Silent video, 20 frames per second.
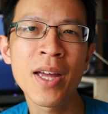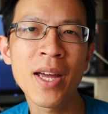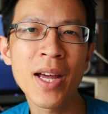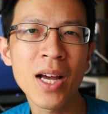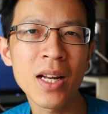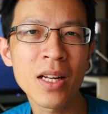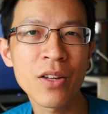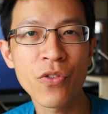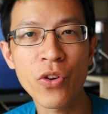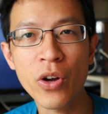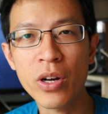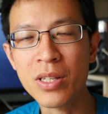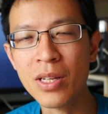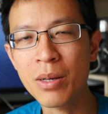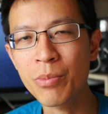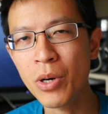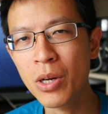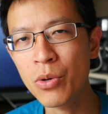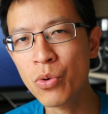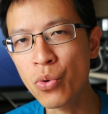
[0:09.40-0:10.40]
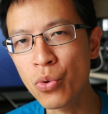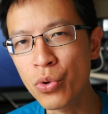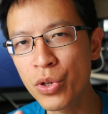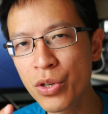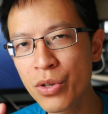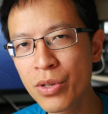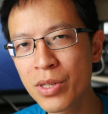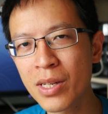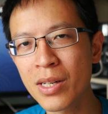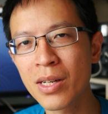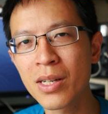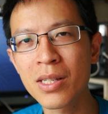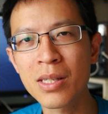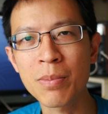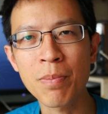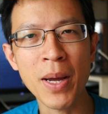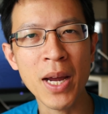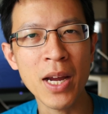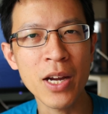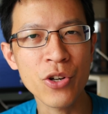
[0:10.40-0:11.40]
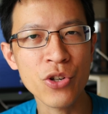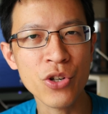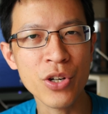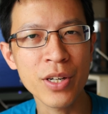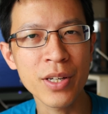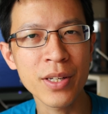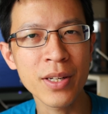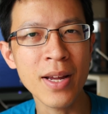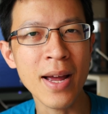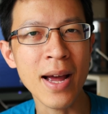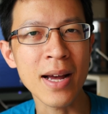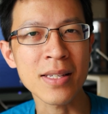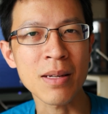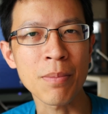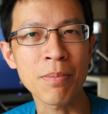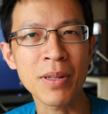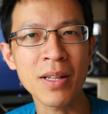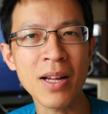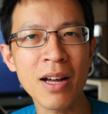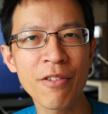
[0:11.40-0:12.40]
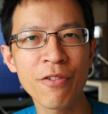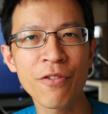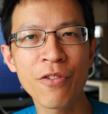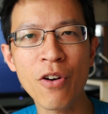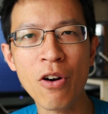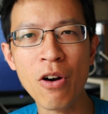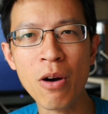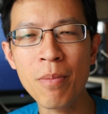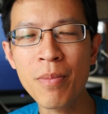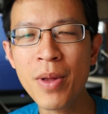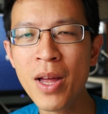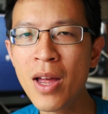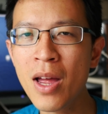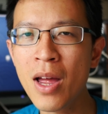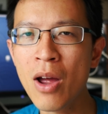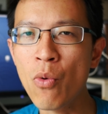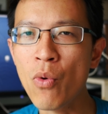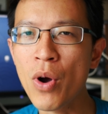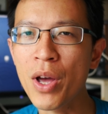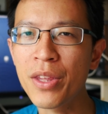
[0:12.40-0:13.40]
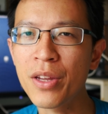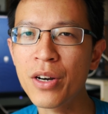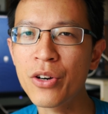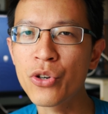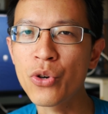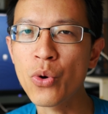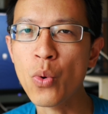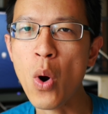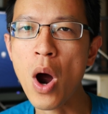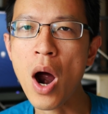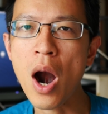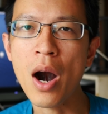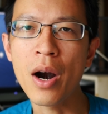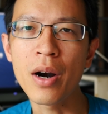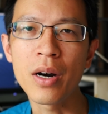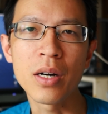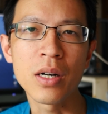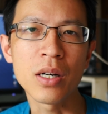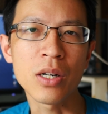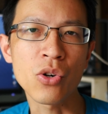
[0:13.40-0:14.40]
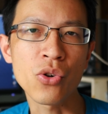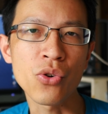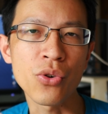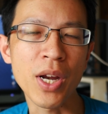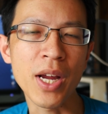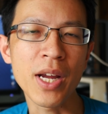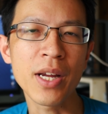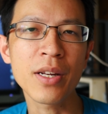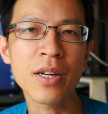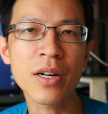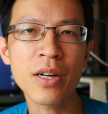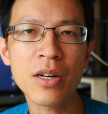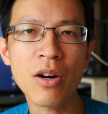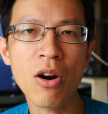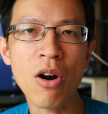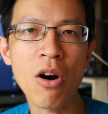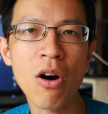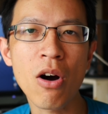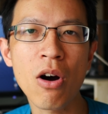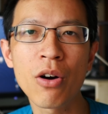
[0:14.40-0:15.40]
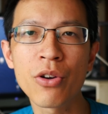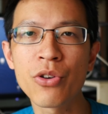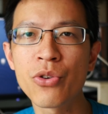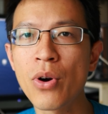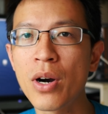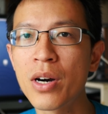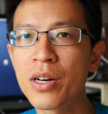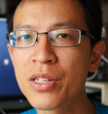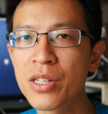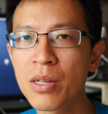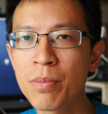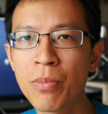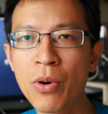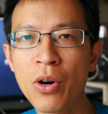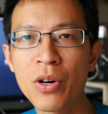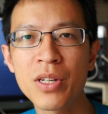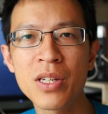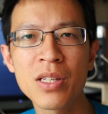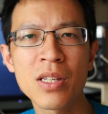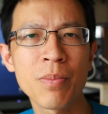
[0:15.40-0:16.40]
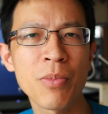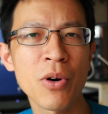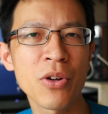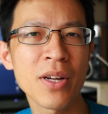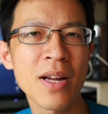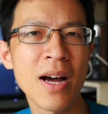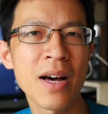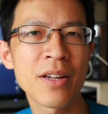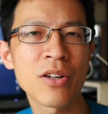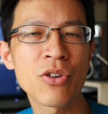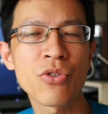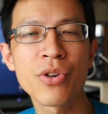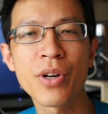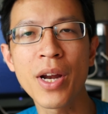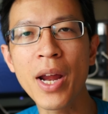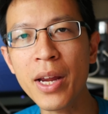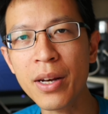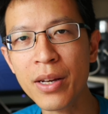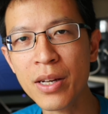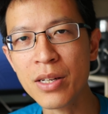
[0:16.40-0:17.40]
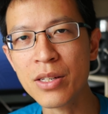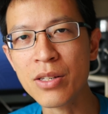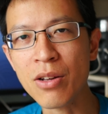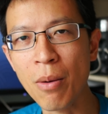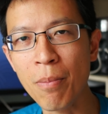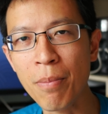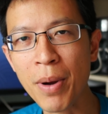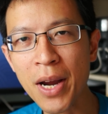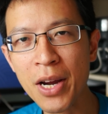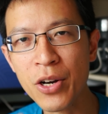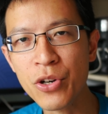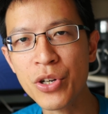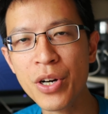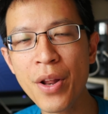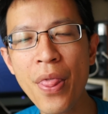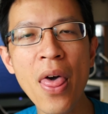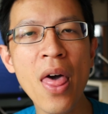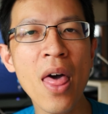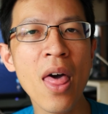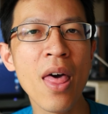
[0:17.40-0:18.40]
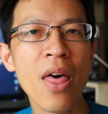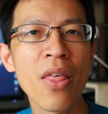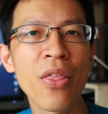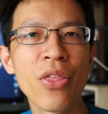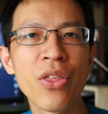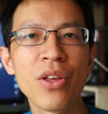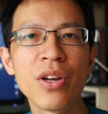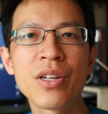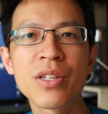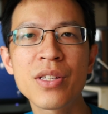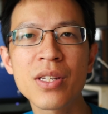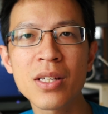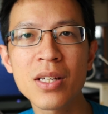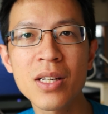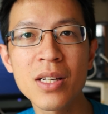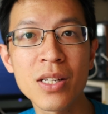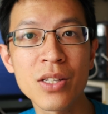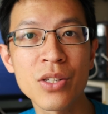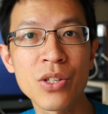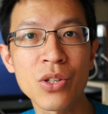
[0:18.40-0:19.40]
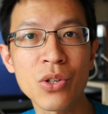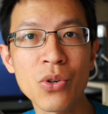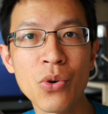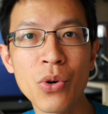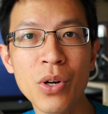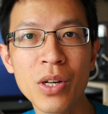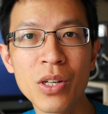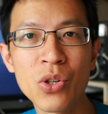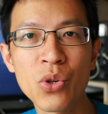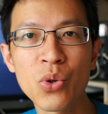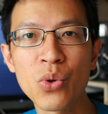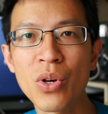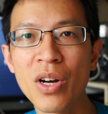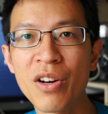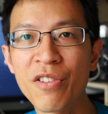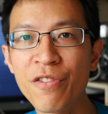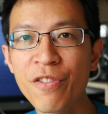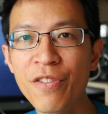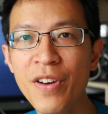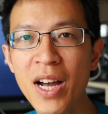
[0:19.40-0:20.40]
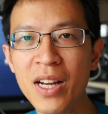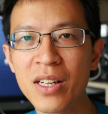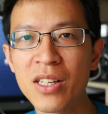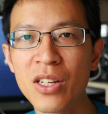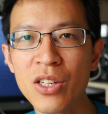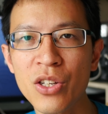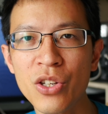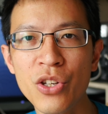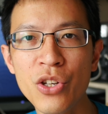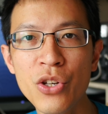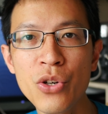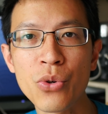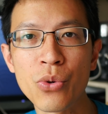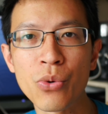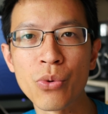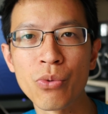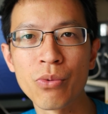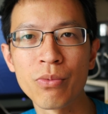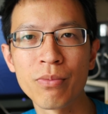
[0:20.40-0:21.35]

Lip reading: And if you are someone who uses Patreon as a platform, whether you are a creator or you are a supporter supporting other creators on Patreon, this is going to affect you.